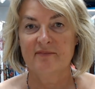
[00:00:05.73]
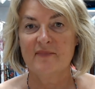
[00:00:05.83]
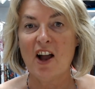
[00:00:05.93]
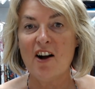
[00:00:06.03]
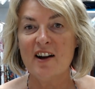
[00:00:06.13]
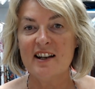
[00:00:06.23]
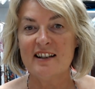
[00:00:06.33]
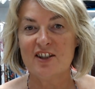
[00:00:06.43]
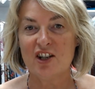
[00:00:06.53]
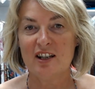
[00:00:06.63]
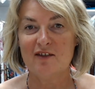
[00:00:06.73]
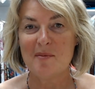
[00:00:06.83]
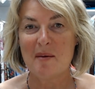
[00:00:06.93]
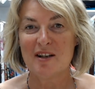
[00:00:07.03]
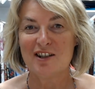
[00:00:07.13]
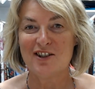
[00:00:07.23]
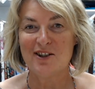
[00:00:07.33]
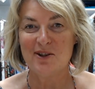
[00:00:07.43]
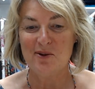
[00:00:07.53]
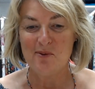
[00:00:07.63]
Hi, it's Jane from
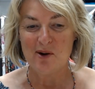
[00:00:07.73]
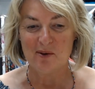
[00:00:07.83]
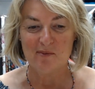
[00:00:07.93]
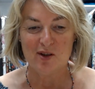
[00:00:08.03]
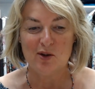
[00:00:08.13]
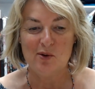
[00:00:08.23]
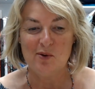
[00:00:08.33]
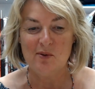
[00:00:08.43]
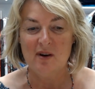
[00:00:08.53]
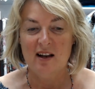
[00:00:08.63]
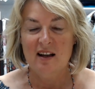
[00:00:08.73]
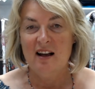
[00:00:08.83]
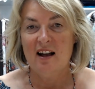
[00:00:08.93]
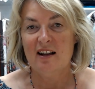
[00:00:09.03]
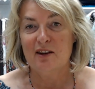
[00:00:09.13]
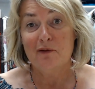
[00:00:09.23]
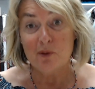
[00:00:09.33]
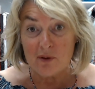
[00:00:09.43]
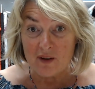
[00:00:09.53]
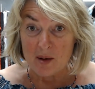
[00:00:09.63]
Haberdasherdo. Welcome to the
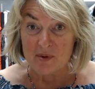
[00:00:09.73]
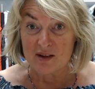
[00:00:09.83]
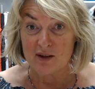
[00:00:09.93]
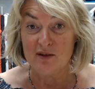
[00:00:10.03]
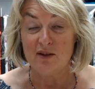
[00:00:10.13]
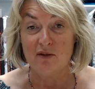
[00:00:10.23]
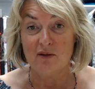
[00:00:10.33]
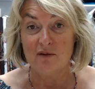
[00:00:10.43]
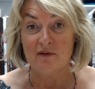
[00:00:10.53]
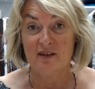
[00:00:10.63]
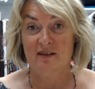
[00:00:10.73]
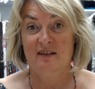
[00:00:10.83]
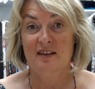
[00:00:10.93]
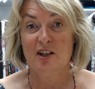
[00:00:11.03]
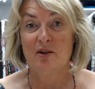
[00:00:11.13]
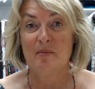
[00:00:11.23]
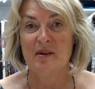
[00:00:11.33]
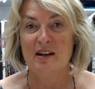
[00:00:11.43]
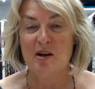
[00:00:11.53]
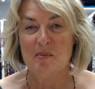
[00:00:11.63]
fourth episode of Sewing
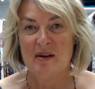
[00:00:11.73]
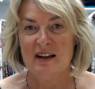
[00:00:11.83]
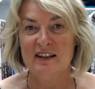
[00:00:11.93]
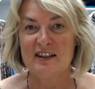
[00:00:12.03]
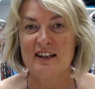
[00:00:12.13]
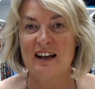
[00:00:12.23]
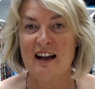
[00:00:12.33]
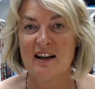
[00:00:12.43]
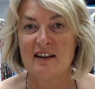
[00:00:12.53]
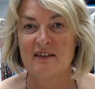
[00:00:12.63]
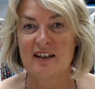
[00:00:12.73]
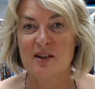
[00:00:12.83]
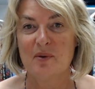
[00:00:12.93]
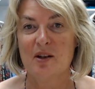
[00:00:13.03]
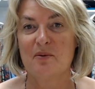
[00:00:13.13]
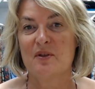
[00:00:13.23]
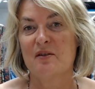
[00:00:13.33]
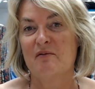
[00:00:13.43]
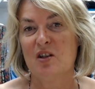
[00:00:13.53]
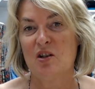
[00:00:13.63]
Bee Unpicked. This week
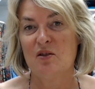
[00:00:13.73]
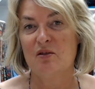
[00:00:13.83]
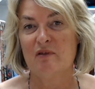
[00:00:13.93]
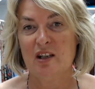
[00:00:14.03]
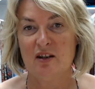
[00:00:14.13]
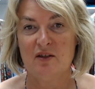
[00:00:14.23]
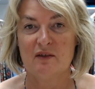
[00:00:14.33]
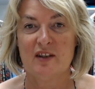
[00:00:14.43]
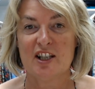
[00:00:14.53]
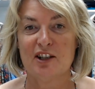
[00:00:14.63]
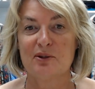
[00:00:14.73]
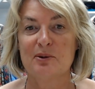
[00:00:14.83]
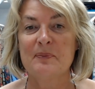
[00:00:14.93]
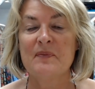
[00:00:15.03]
was Reduce, Reuse and Recycle.